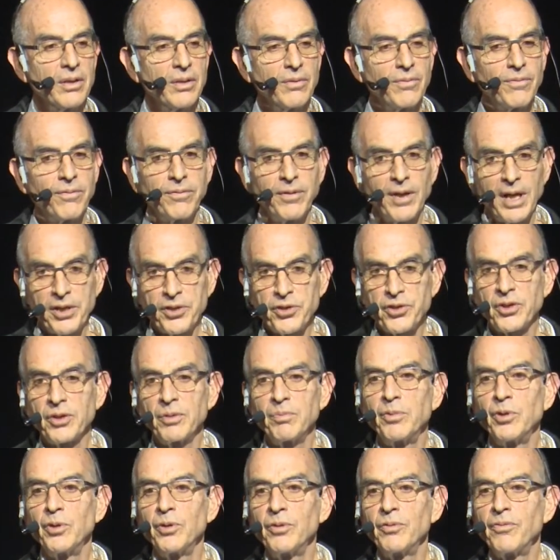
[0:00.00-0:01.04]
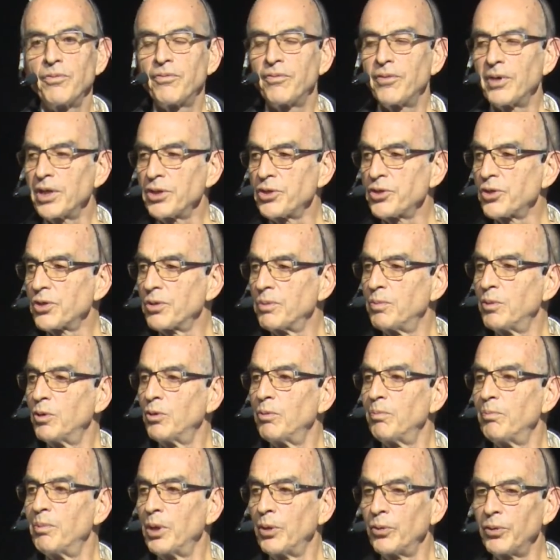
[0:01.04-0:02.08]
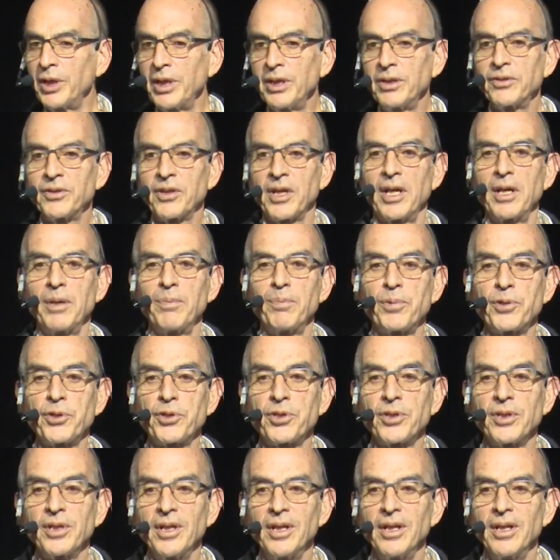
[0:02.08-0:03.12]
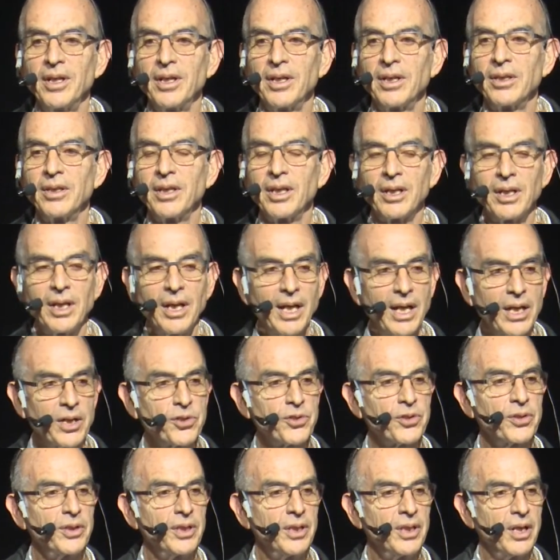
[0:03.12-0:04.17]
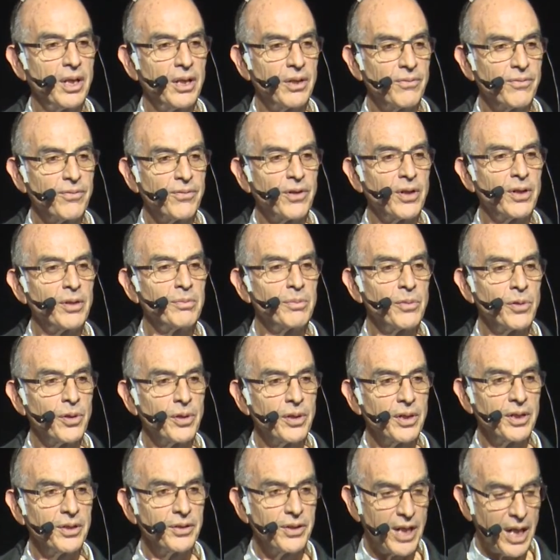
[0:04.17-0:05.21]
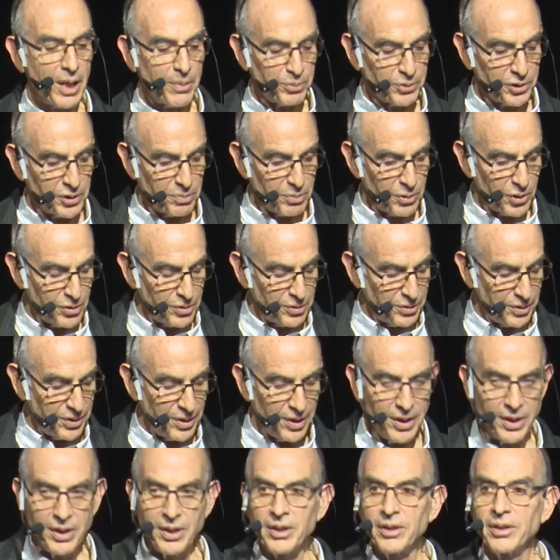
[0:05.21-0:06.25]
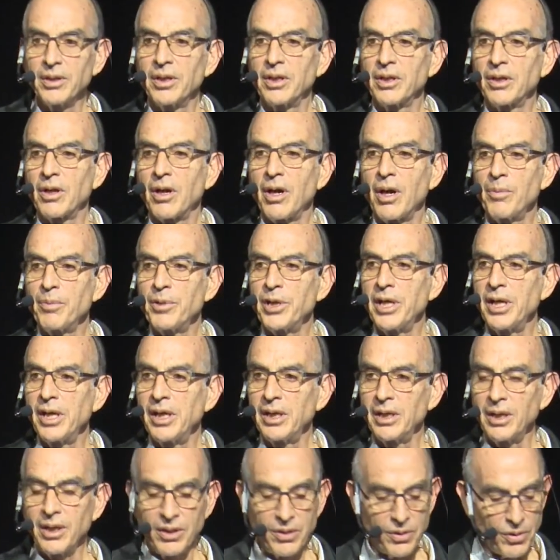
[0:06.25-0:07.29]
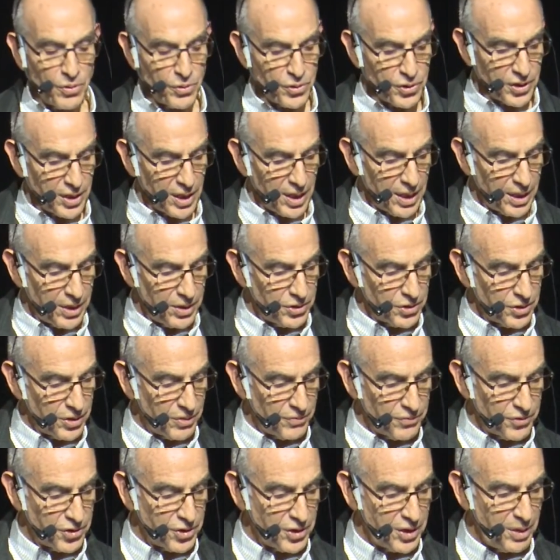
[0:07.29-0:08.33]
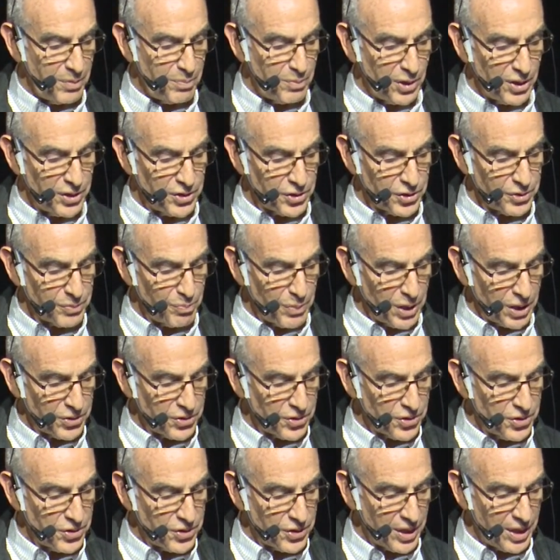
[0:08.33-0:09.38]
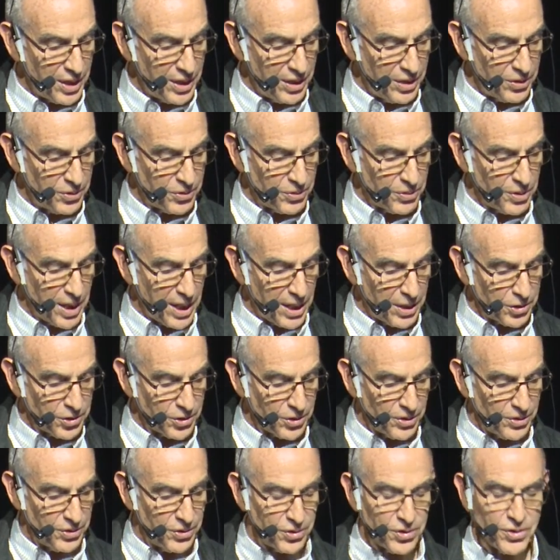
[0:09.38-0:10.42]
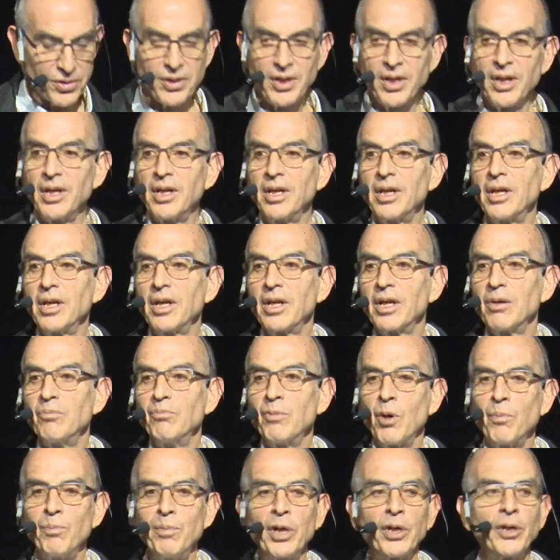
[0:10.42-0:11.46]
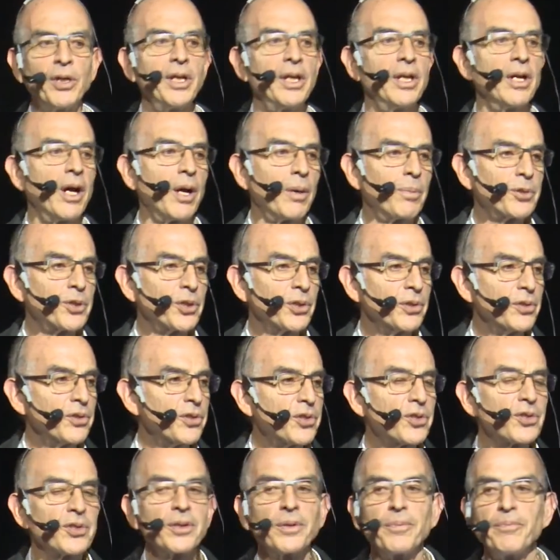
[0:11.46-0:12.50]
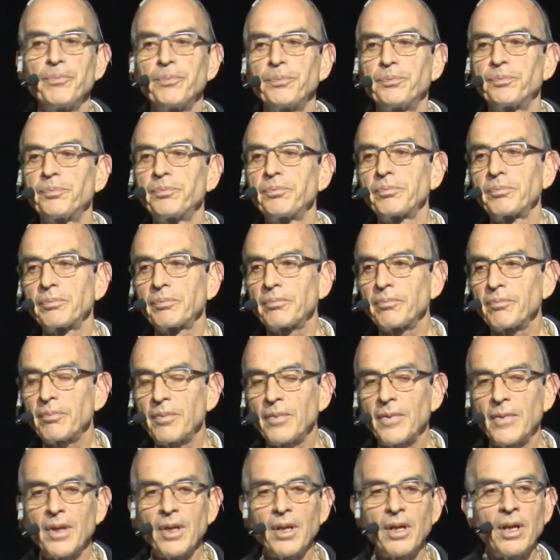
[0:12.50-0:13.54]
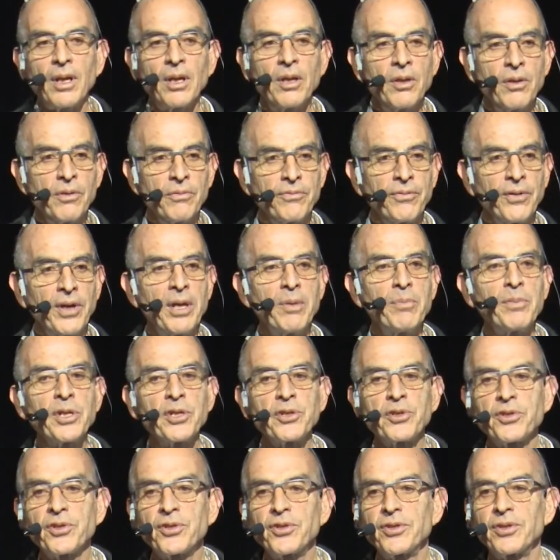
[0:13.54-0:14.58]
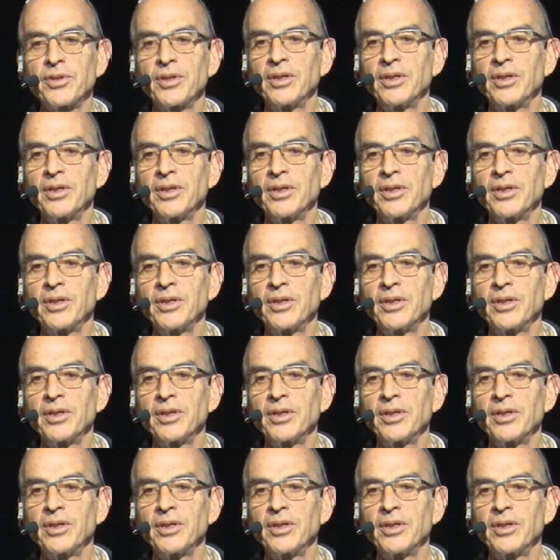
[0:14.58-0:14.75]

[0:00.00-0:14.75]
flexible, fungible building types that actually are far more adaptable in accommodating those kinds of seamless mixes and interactions. Mobility options. The famous